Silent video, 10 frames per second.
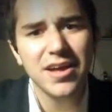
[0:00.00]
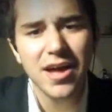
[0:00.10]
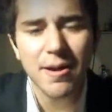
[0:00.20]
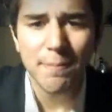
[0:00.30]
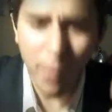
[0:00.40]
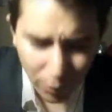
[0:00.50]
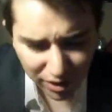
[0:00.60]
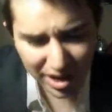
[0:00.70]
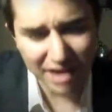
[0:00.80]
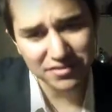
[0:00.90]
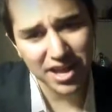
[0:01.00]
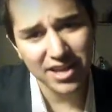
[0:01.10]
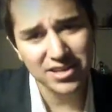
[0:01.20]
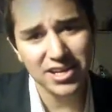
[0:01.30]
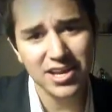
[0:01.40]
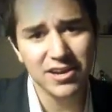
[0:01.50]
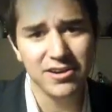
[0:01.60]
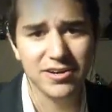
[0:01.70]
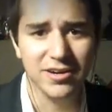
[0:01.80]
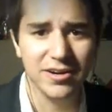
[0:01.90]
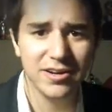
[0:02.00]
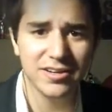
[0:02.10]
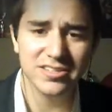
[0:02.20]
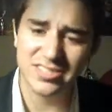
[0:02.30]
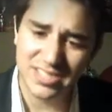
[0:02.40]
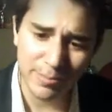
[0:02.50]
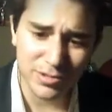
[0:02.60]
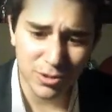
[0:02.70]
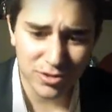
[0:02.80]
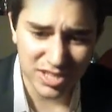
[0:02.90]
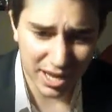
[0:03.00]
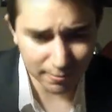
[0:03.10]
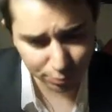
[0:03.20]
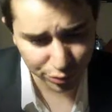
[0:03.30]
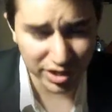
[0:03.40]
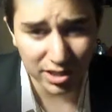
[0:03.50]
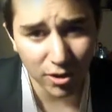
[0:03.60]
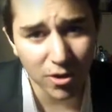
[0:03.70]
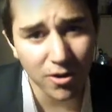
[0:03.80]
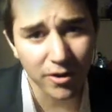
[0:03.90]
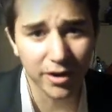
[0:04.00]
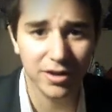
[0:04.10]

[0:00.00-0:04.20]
But we're going to have to end it here because this episode is getting pretty long.